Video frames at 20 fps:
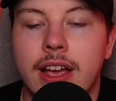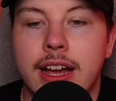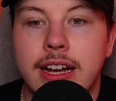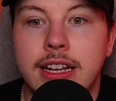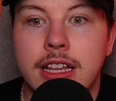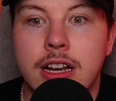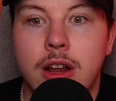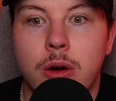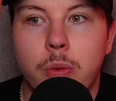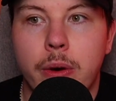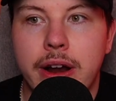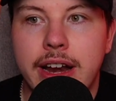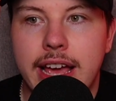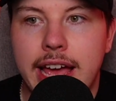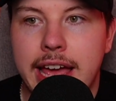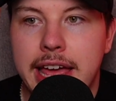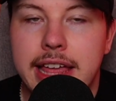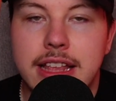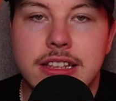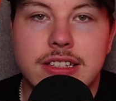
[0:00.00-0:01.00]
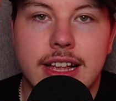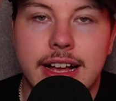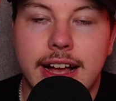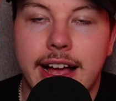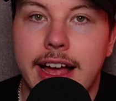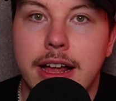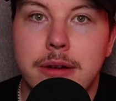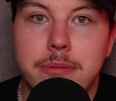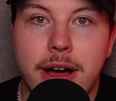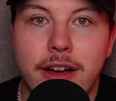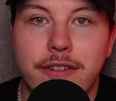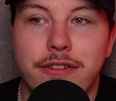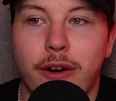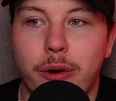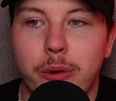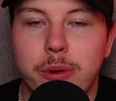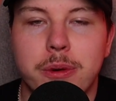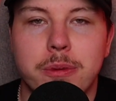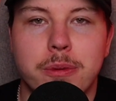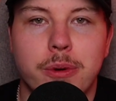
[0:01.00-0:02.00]
And you know, when it hits, like I had my
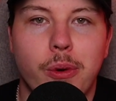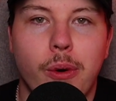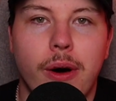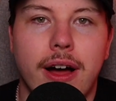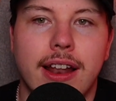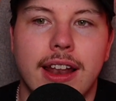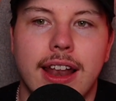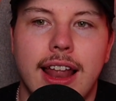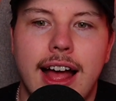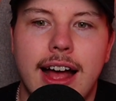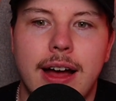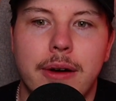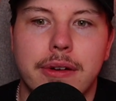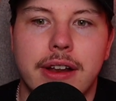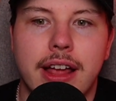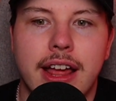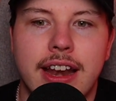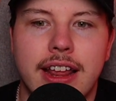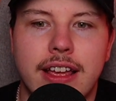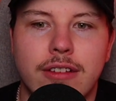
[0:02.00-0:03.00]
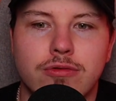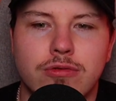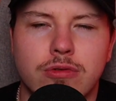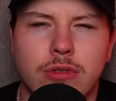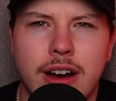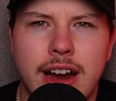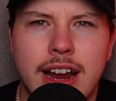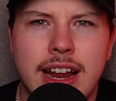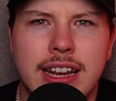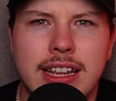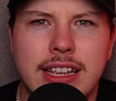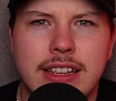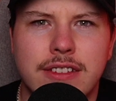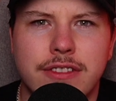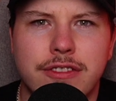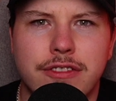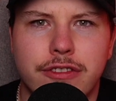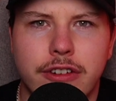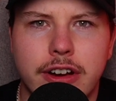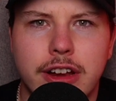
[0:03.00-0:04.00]
volume quite loud and it really
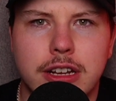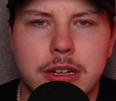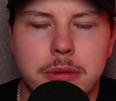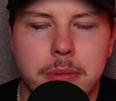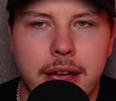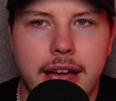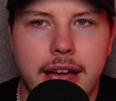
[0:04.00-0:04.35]
freaked me